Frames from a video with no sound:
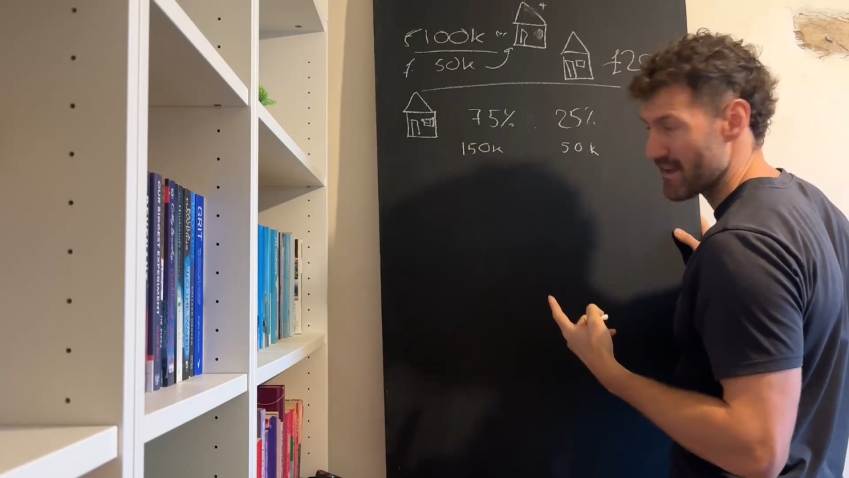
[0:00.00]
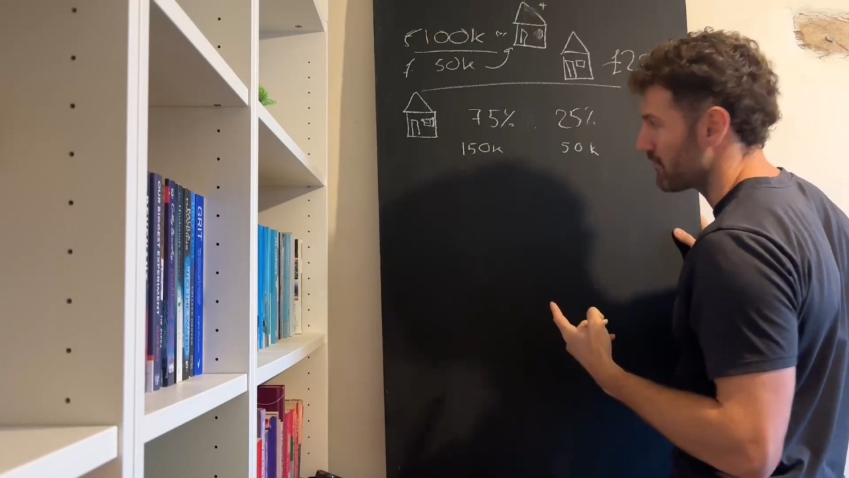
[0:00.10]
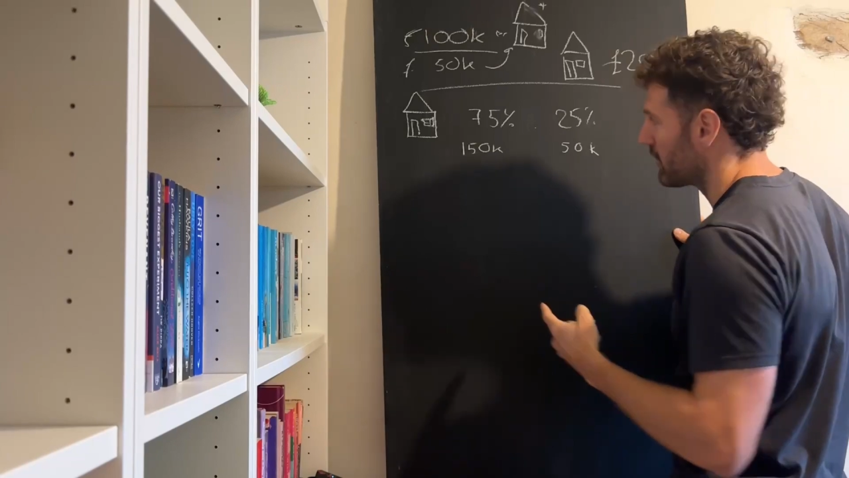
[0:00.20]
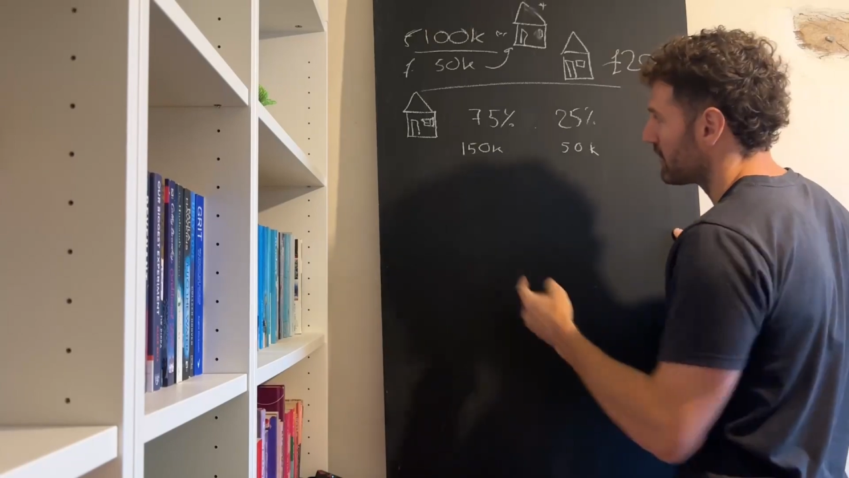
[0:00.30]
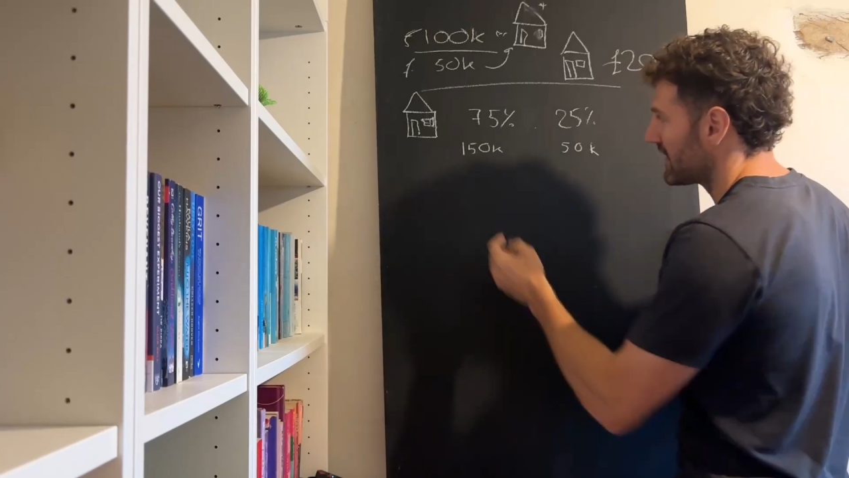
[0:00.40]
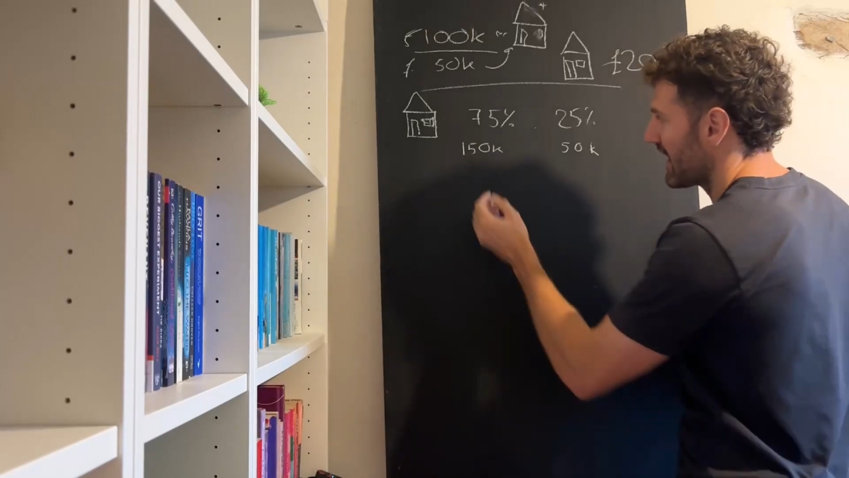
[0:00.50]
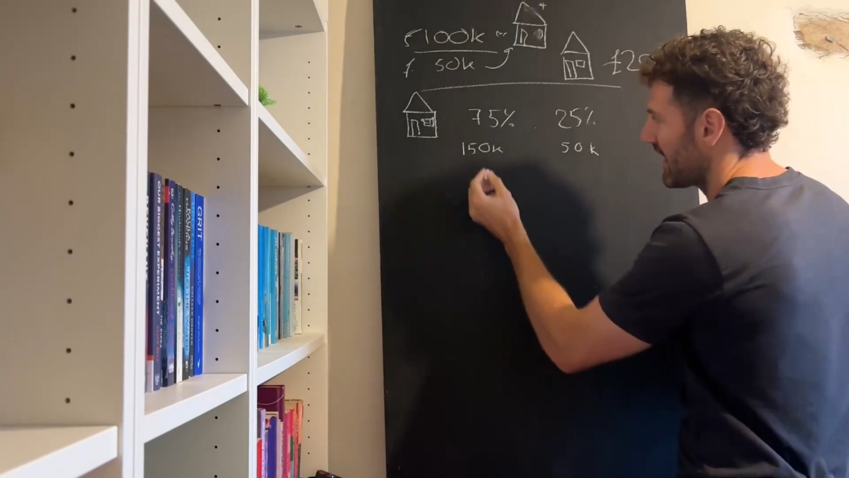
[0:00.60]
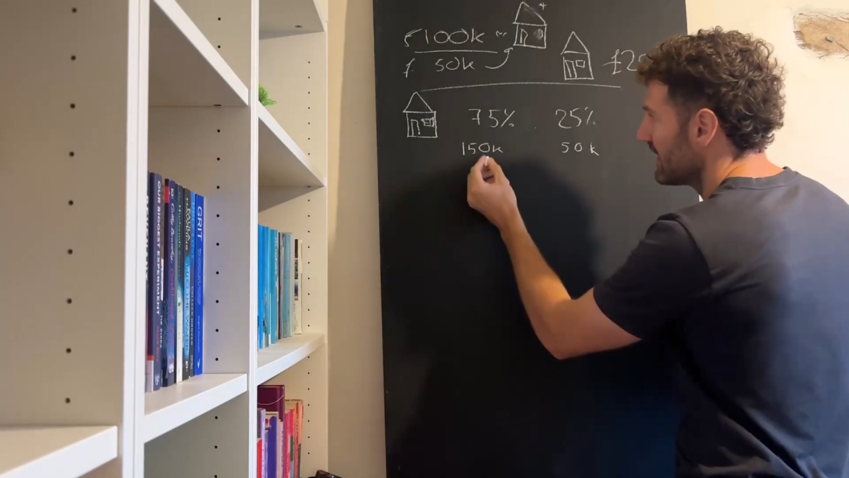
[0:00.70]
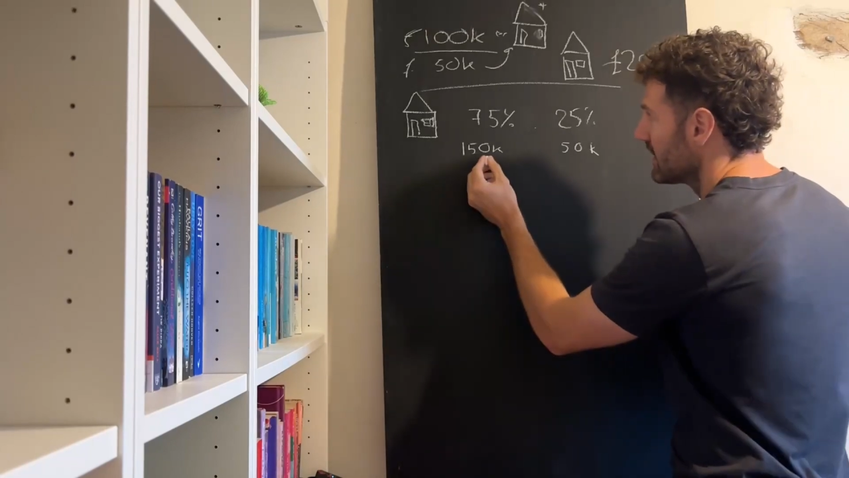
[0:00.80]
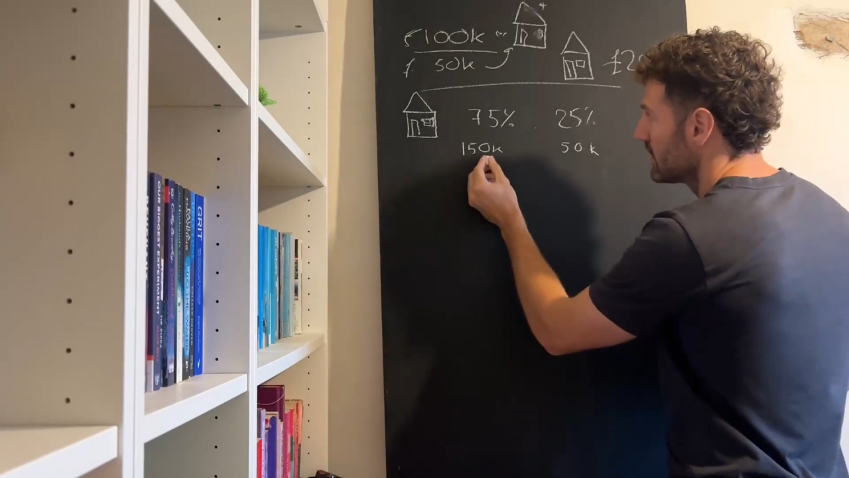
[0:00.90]

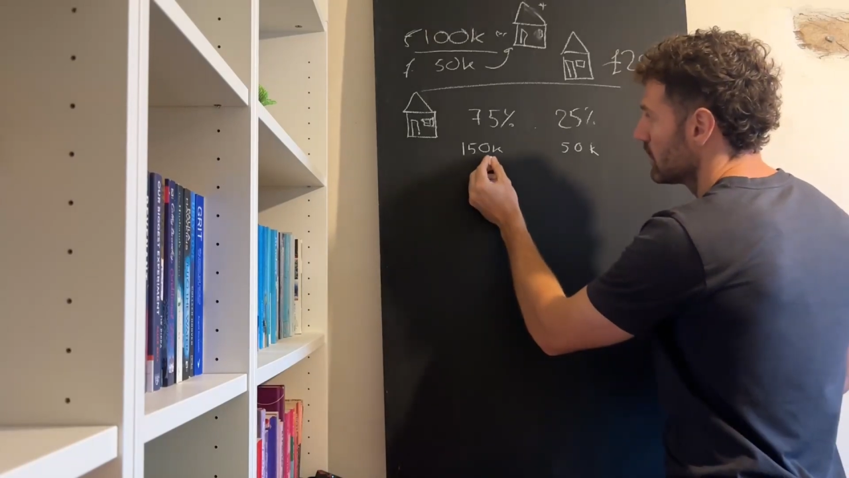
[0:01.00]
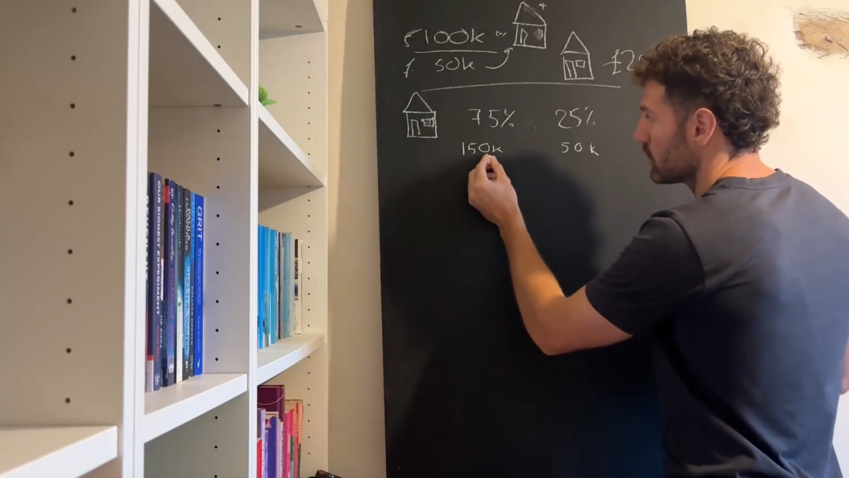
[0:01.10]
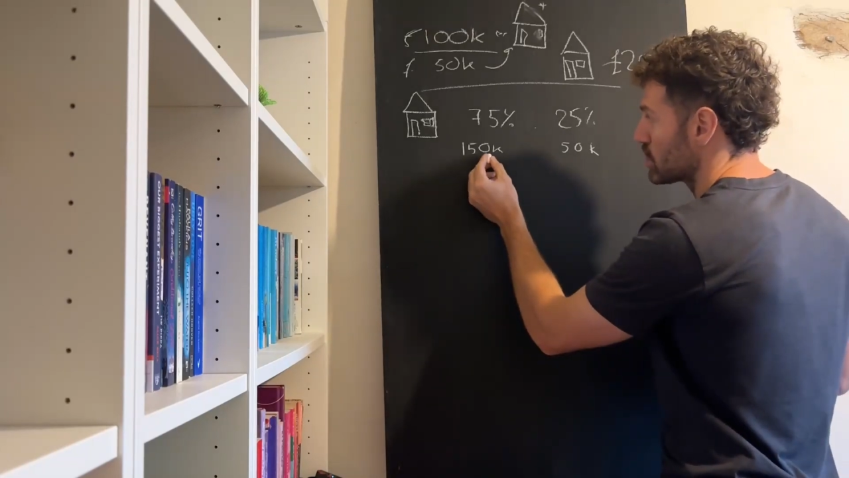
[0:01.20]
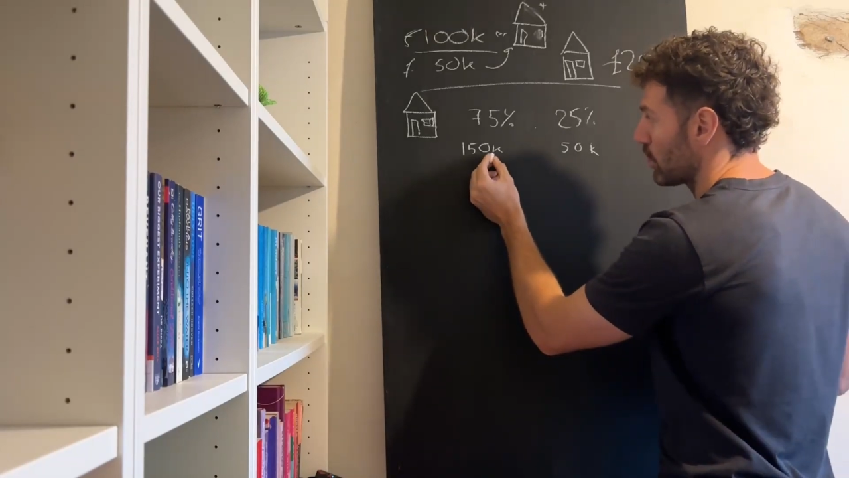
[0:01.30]
50k, which